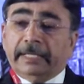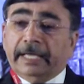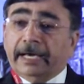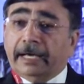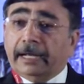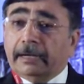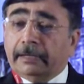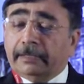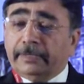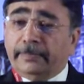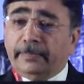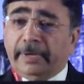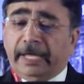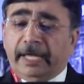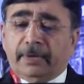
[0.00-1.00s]
They are
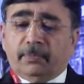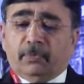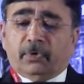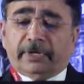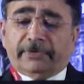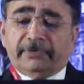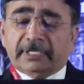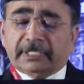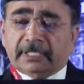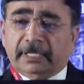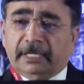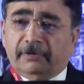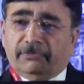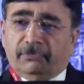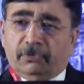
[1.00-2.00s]
the main
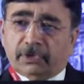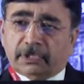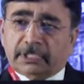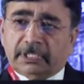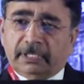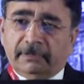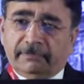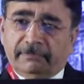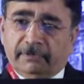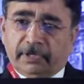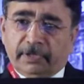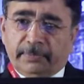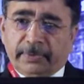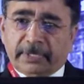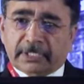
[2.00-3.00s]
motivational force
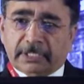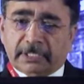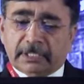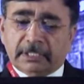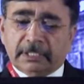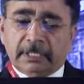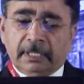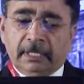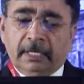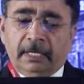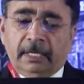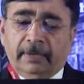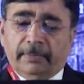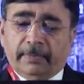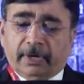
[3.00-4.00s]
for the patients
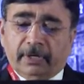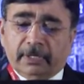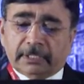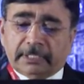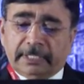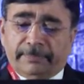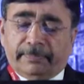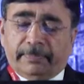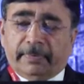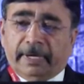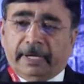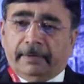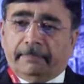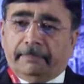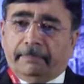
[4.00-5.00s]
because
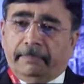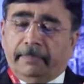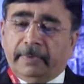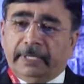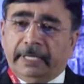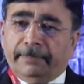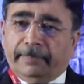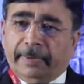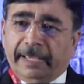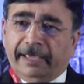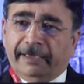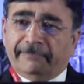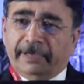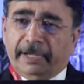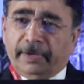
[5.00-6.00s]
they
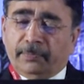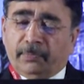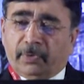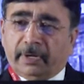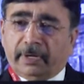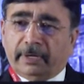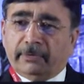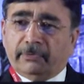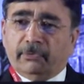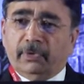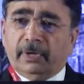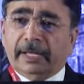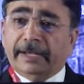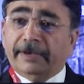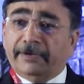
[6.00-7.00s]
play a very important
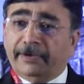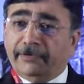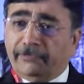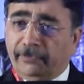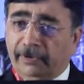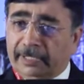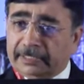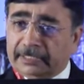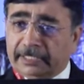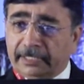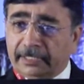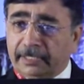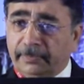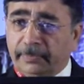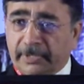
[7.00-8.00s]
role in
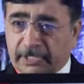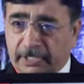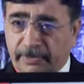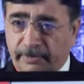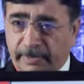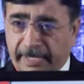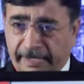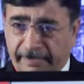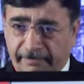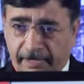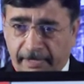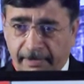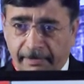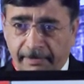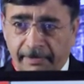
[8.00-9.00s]
influencing the patient
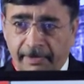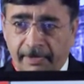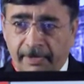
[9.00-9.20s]
behavior.